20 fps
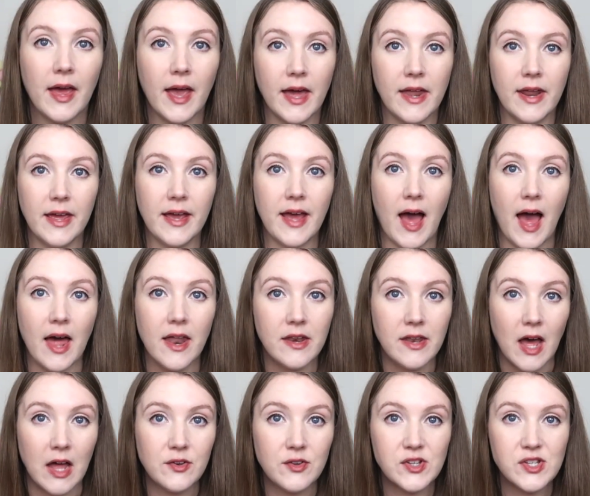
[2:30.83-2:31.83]
And I got
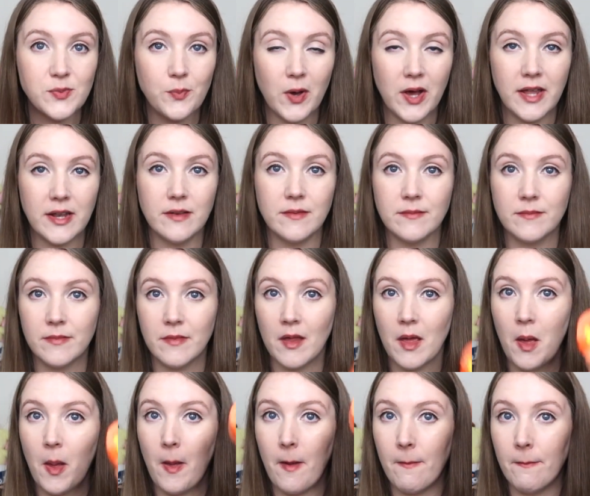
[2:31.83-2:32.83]
not just one,
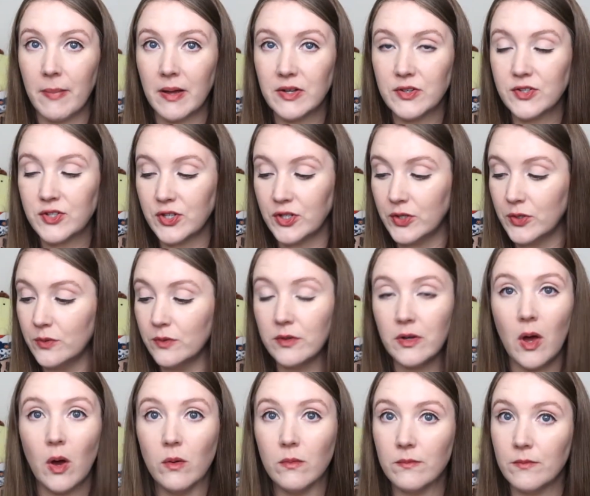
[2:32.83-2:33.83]
but two,
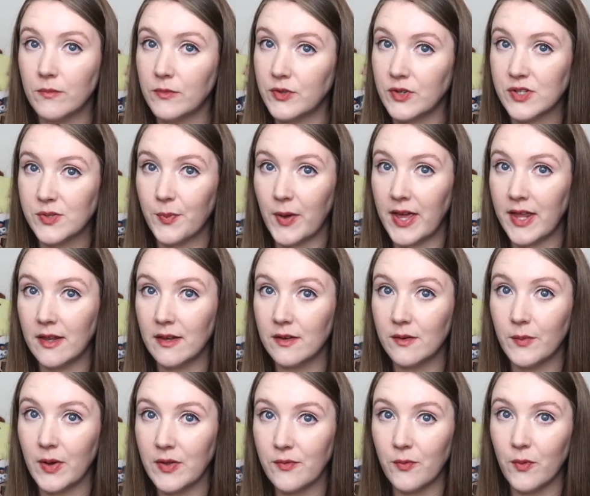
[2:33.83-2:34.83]
nope, just wait
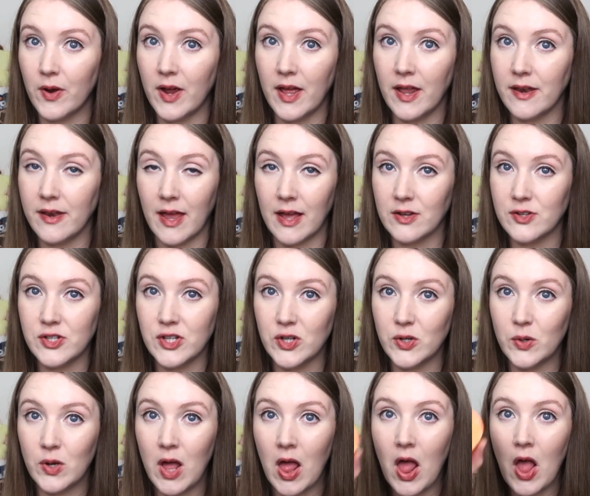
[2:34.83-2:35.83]
for it, not
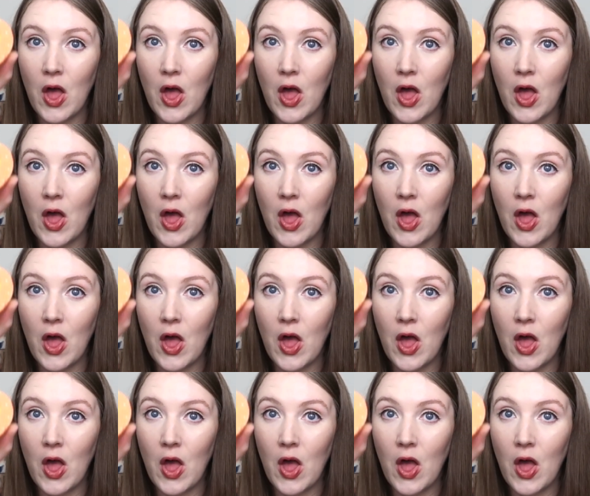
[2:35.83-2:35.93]
two,